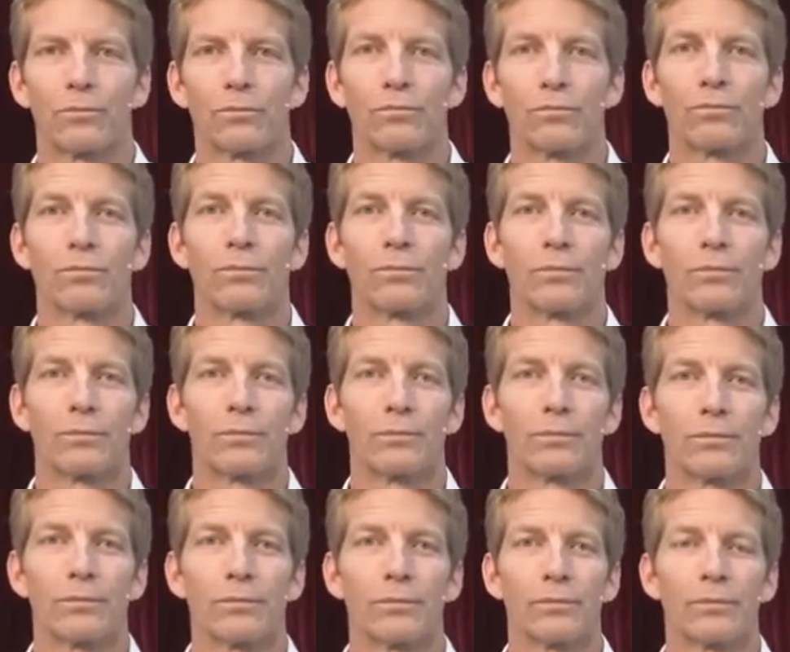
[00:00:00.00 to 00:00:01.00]

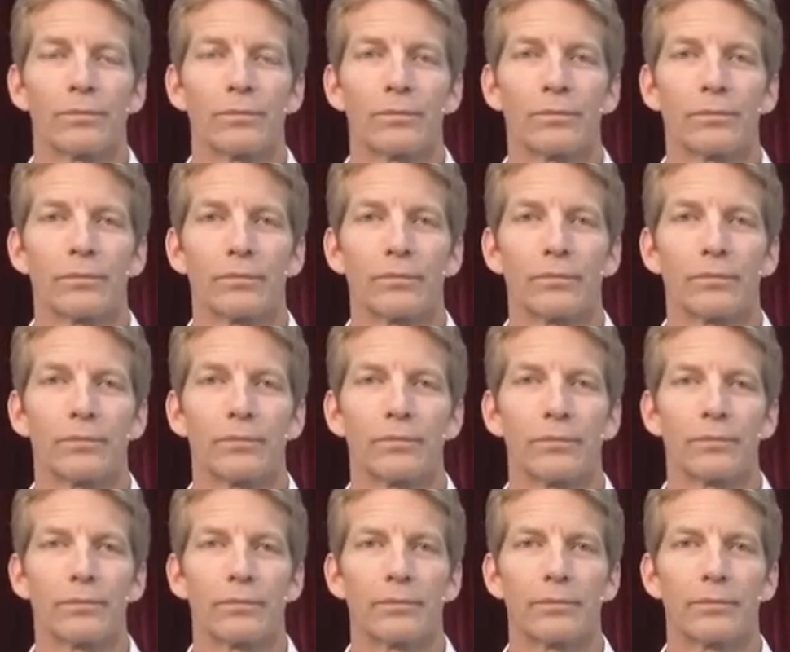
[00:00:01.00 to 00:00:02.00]

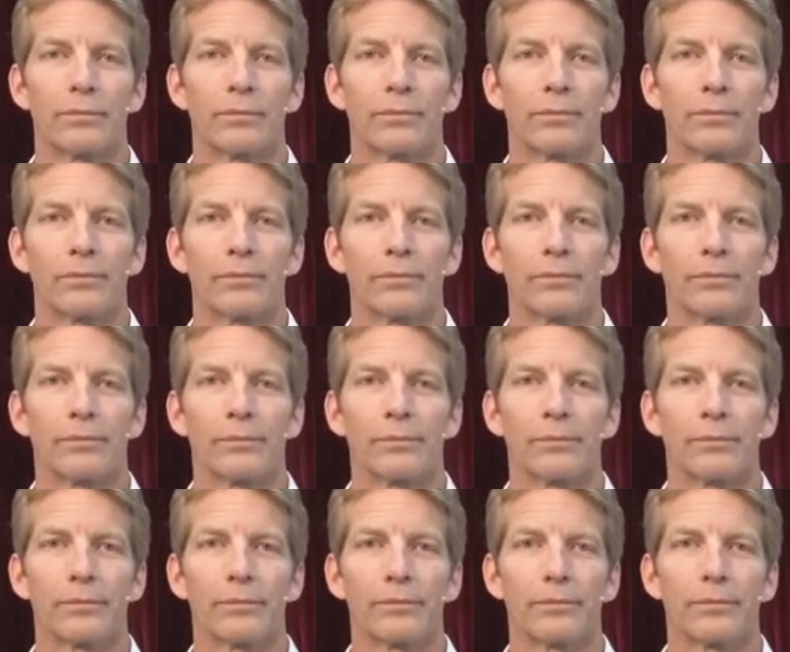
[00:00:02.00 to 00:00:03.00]

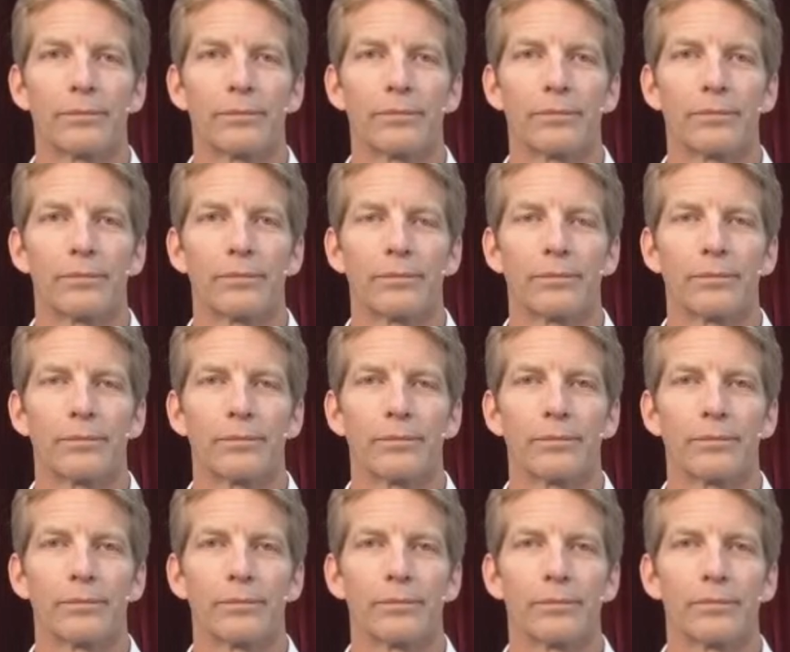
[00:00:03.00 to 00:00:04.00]

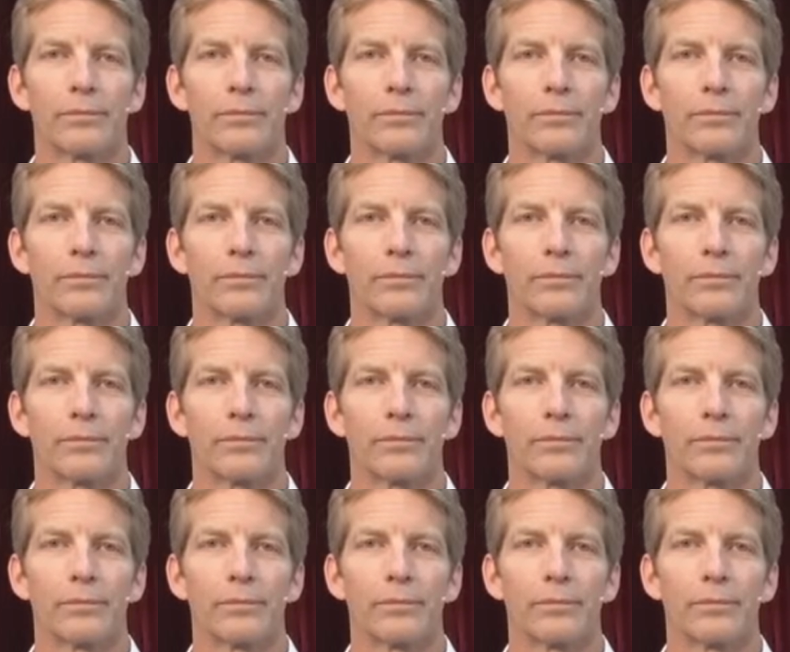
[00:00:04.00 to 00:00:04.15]
The person shown says nothing.